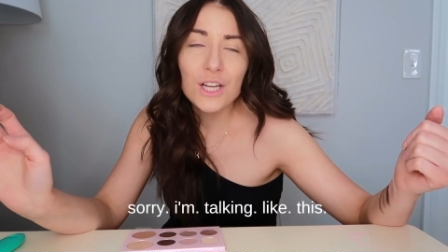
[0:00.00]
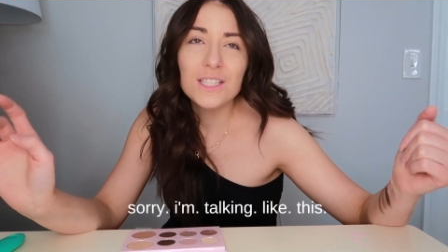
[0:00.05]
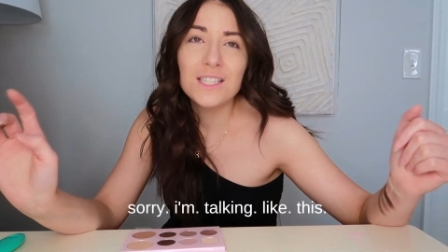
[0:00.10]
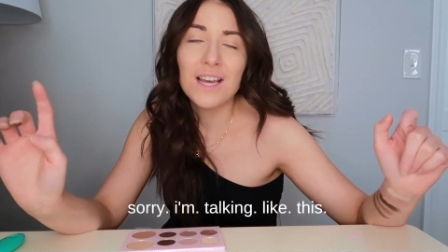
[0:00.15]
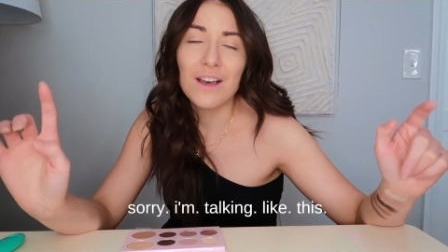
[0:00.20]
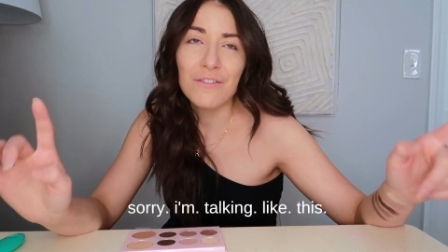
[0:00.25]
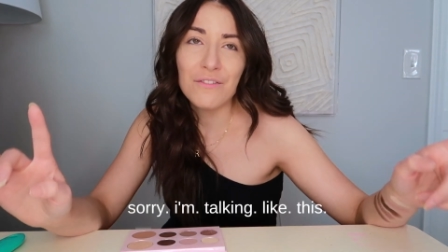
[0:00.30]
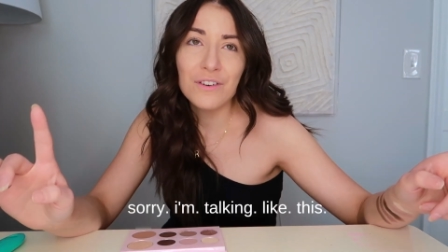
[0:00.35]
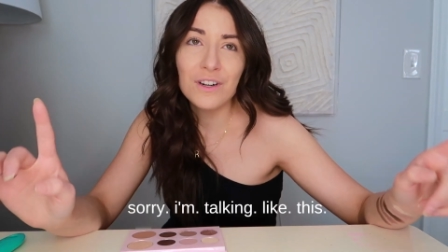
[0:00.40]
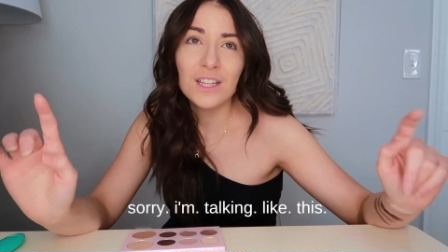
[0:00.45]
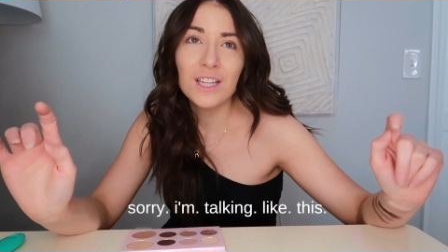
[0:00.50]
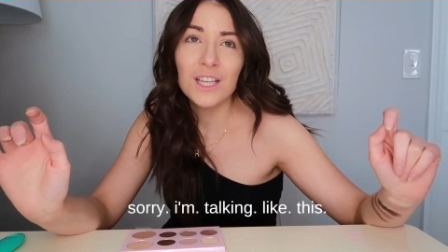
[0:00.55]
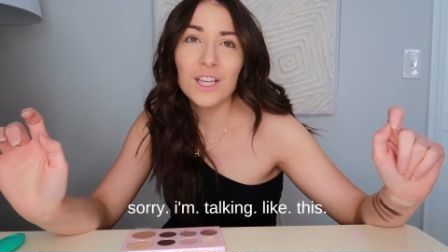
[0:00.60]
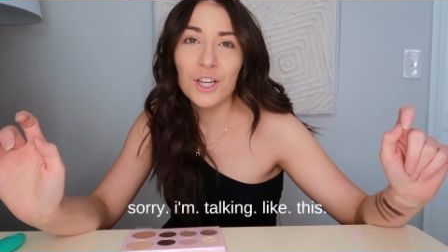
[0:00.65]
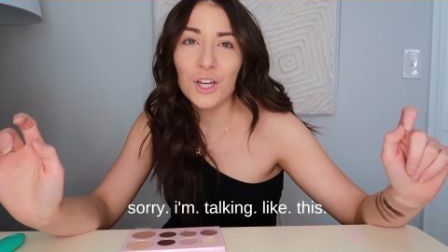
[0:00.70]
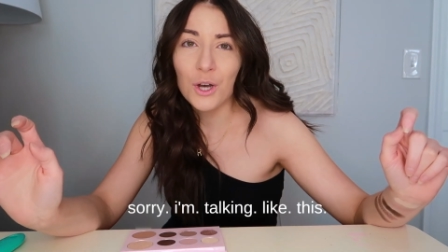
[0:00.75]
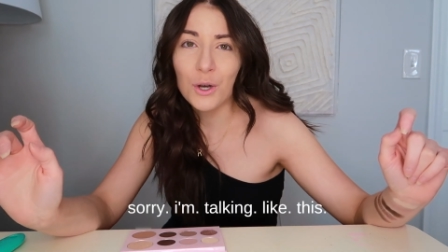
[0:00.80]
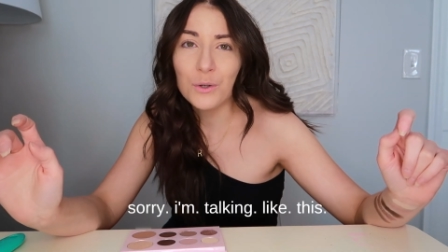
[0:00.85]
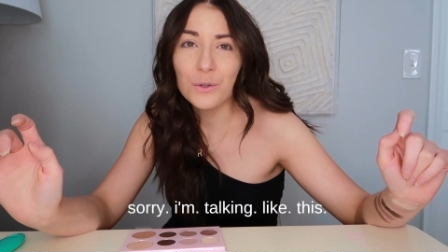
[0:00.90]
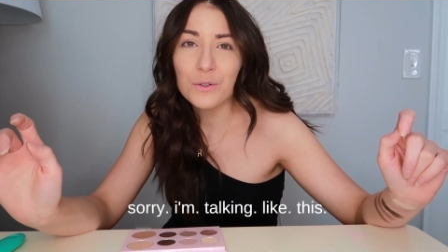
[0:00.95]
definitely
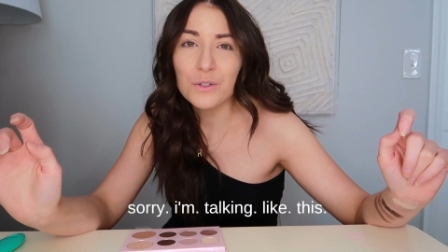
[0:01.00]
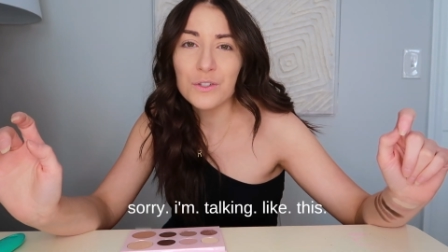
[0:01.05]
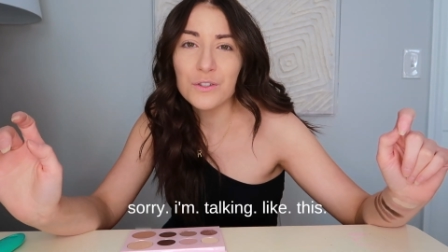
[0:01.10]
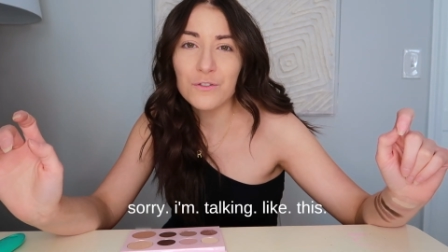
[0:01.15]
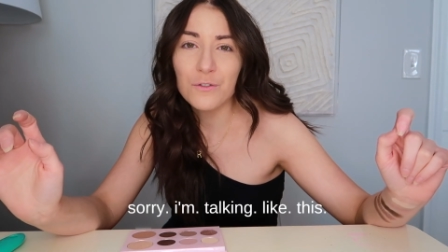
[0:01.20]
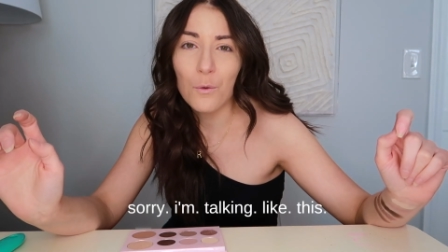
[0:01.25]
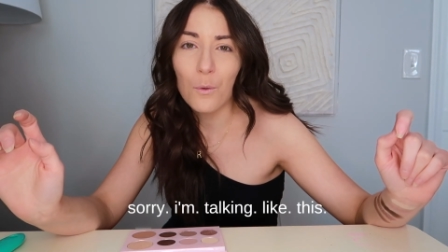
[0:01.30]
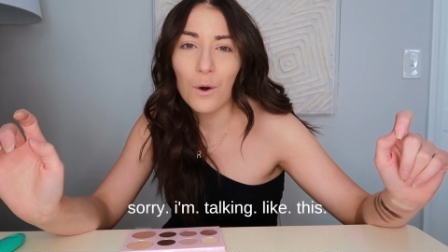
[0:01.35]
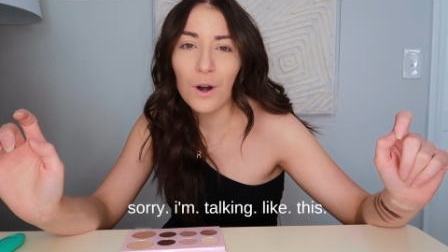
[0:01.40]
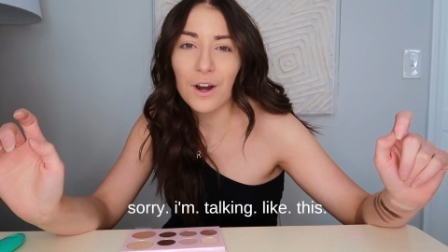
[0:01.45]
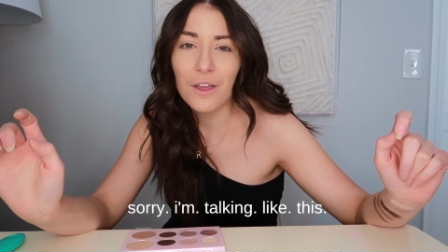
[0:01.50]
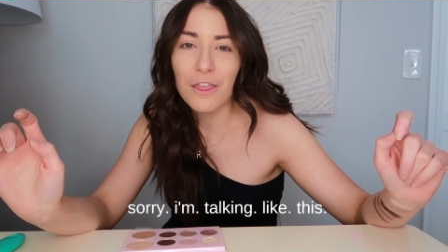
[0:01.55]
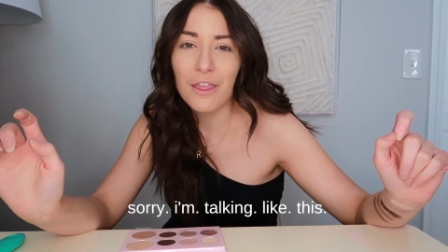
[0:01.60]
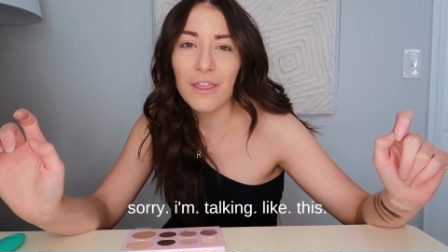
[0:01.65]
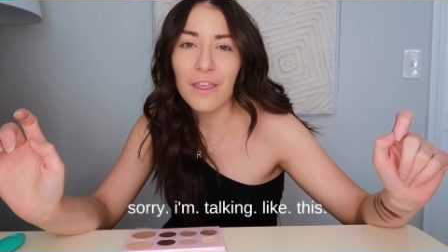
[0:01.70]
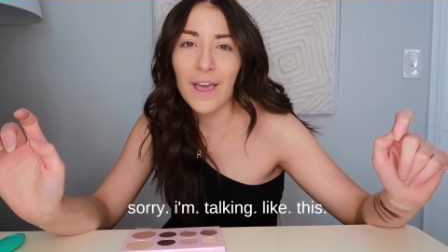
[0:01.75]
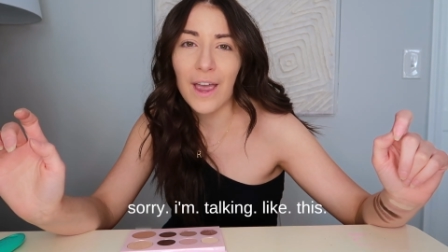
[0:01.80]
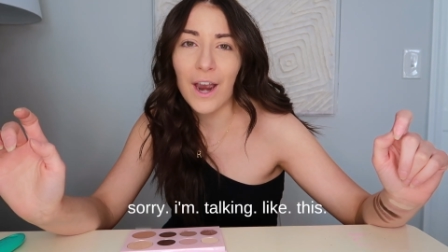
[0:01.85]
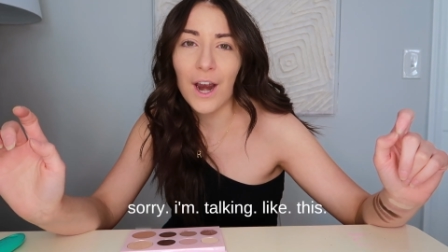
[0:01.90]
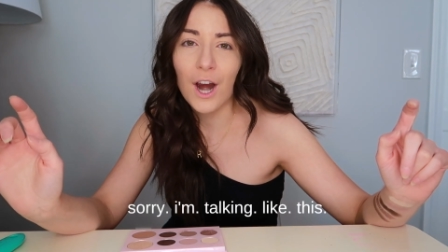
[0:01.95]
goes for
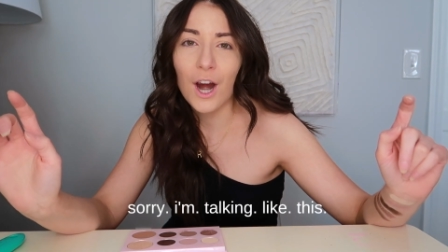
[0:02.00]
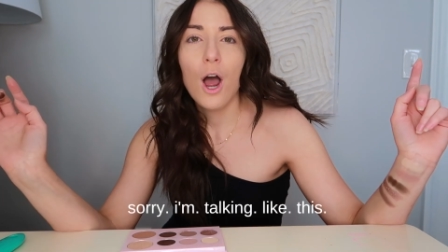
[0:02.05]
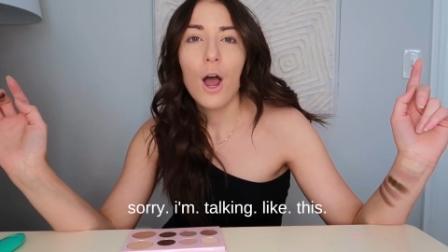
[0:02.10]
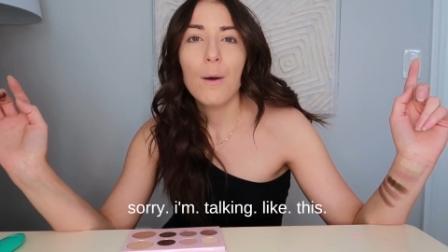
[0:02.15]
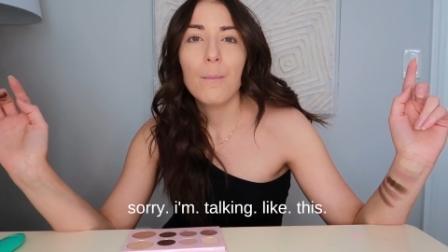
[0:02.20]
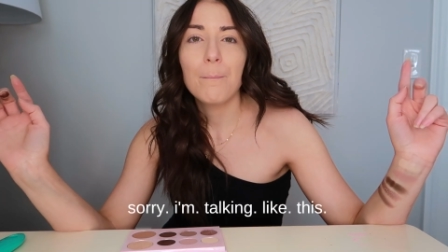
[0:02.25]
their